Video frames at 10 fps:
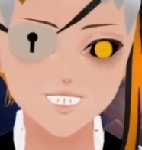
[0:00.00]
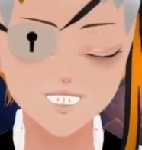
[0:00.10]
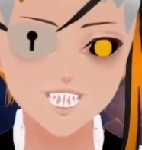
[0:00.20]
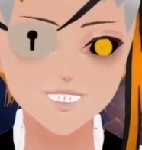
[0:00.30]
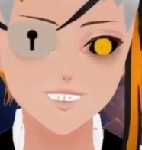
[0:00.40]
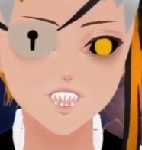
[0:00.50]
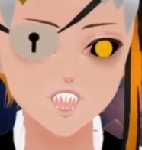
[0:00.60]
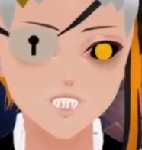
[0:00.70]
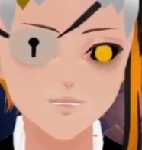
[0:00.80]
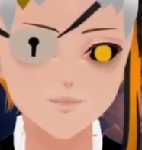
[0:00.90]
have, you know,
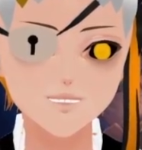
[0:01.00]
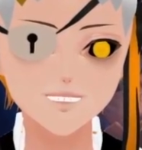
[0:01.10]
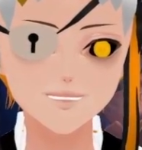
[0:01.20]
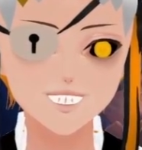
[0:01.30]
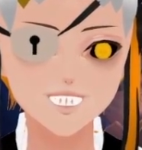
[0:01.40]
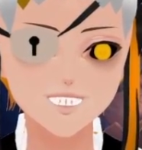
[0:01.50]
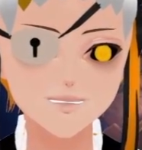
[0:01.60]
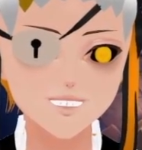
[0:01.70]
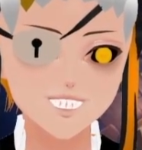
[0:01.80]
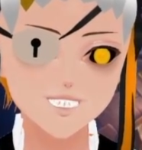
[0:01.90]

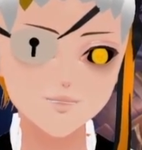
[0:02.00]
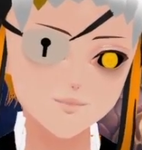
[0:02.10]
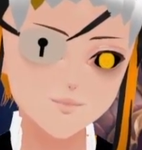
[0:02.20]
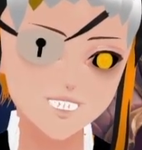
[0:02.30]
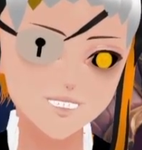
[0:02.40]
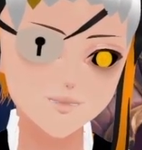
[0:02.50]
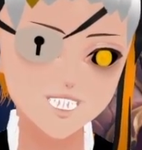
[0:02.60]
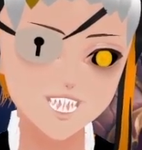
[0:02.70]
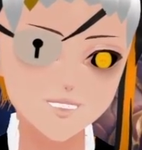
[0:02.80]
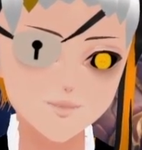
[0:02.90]
Kazakusan Death
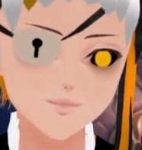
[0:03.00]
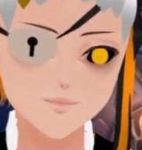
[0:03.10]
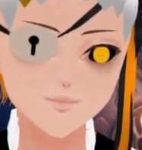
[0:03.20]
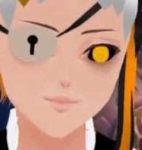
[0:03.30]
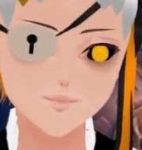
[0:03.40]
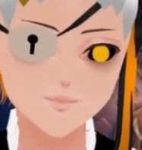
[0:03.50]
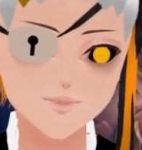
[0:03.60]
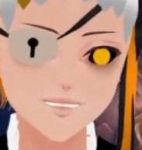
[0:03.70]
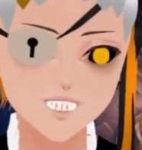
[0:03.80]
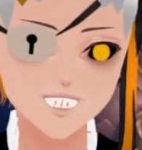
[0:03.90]
Knight. We can
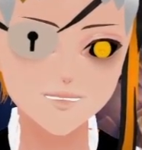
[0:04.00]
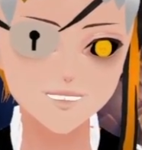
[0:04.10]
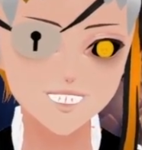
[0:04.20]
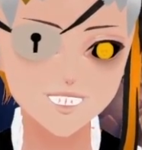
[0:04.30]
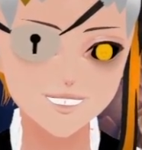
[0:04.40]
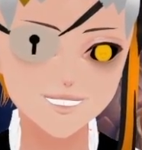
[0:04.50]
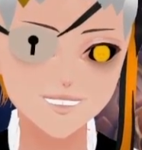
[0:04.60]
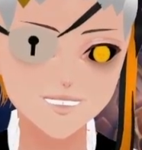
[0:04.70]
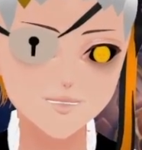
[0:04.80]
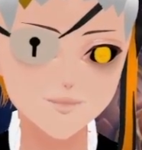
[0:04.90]
just Plague Strike that.